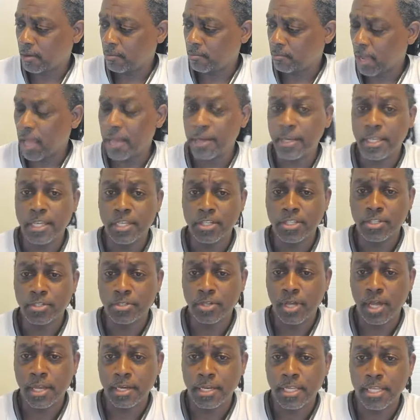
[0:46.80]
I need
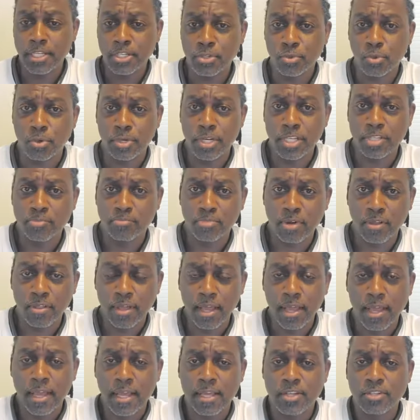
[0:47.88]
you on this, brother
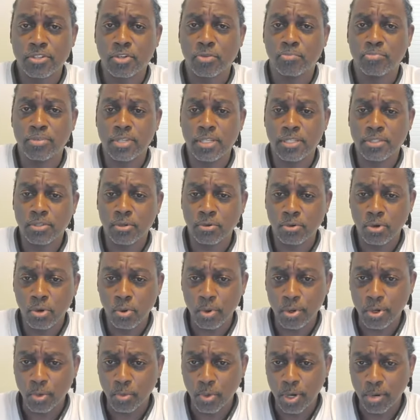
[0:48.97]
Ash, so please don't go
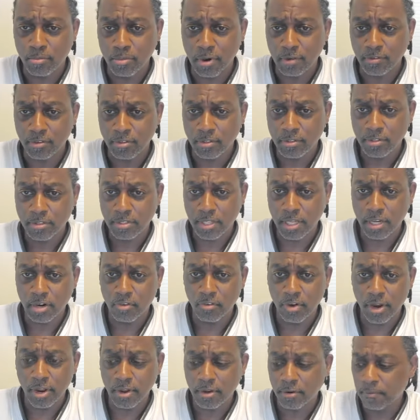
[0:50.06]
anywhere, brother. Stick
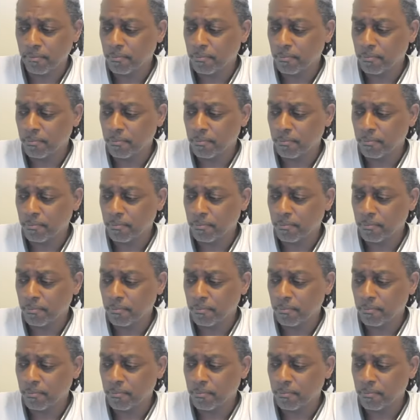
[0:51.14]
around.